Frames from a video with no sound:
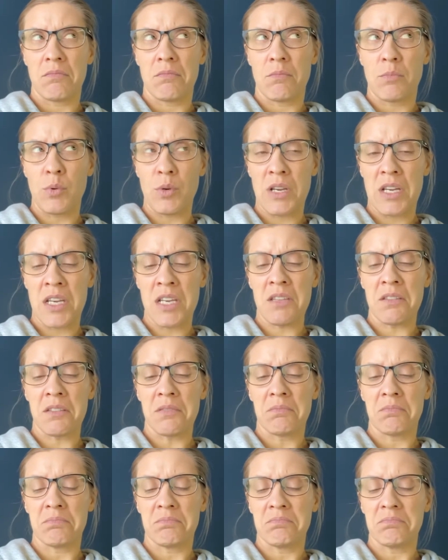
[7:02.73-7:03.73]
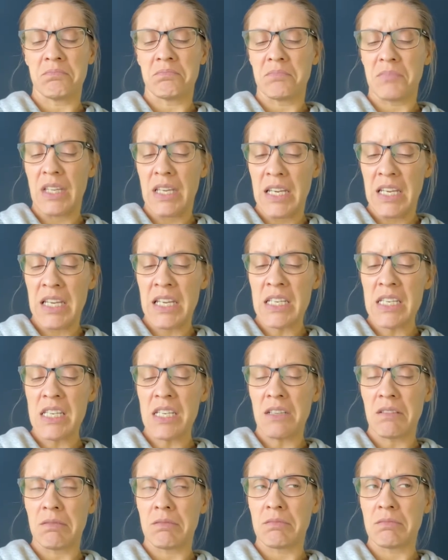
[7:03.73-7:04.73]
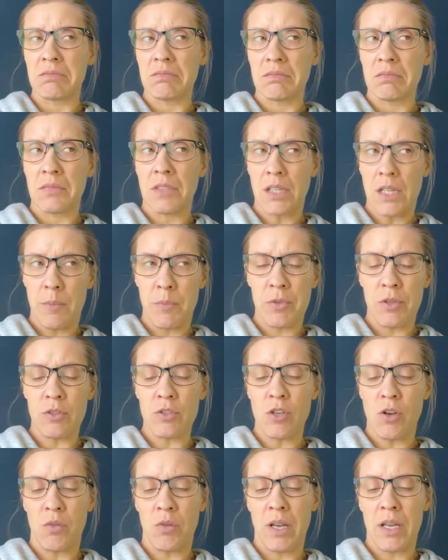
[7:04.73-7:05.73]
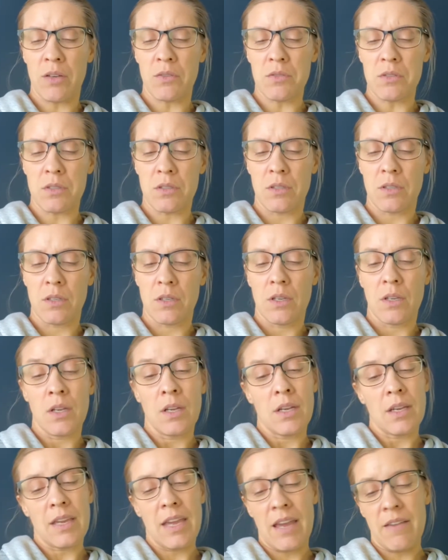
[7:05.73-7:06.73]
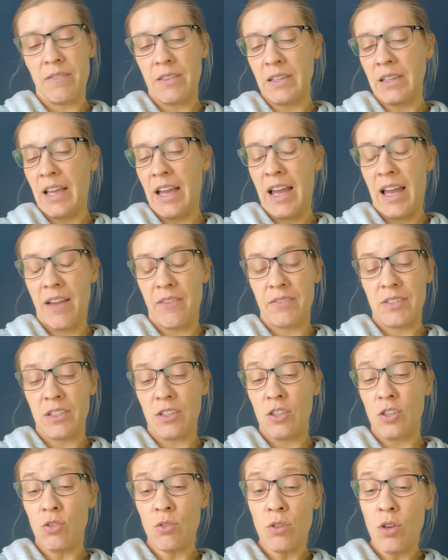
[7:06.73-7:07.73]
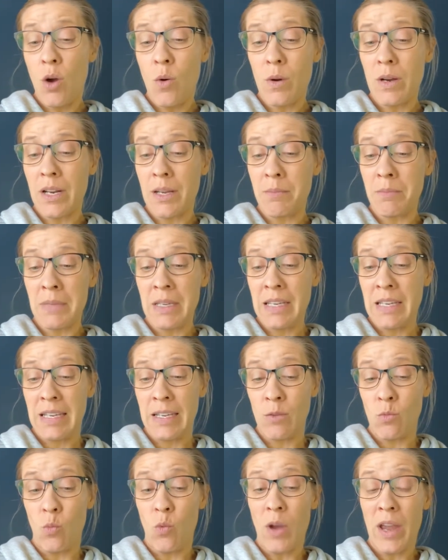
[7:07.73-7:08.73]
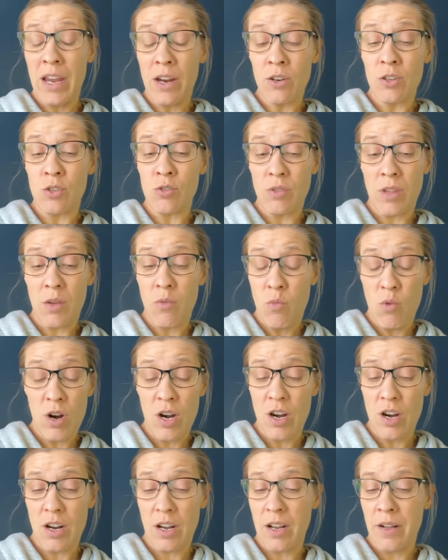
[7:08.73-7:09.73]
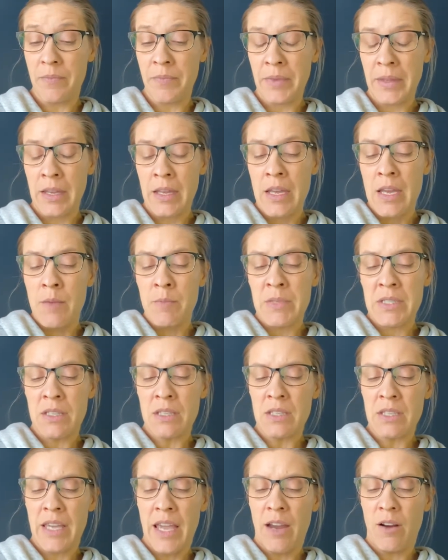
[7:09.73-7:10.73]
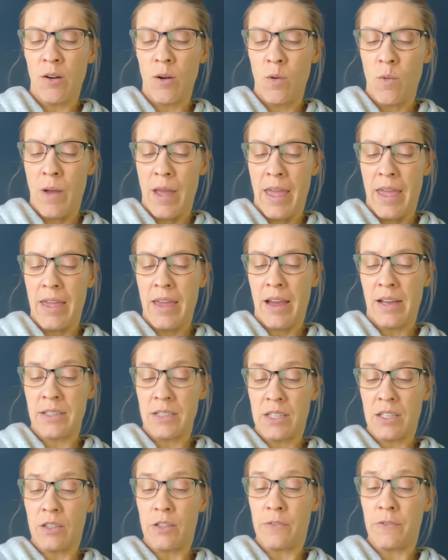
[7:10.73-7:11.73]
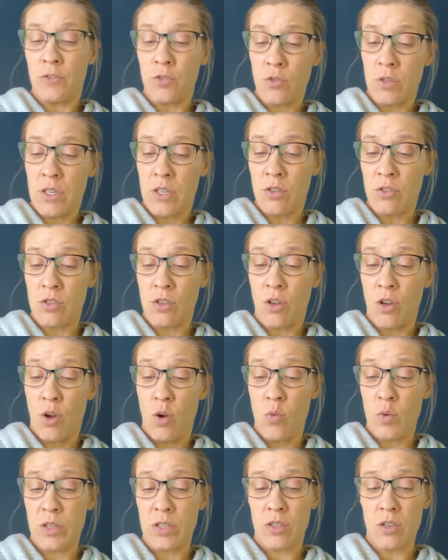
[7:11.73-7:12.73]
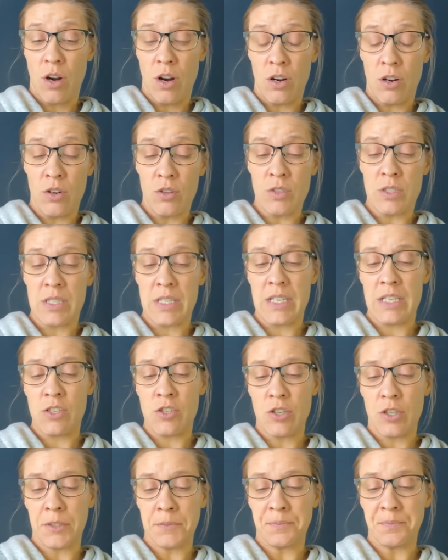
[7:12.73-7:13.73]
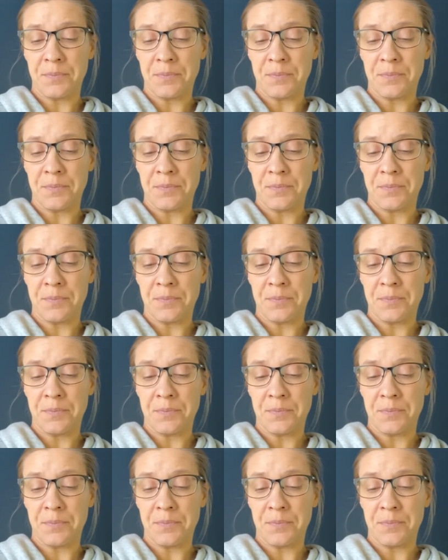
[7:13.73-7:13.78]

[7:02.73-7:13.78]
Breathe? Eat? Clip their toenails. Kevin laughed. You know what I mean. Where do they work? Mrs. Carraway, until a few years ago, was Stargirl's teacher.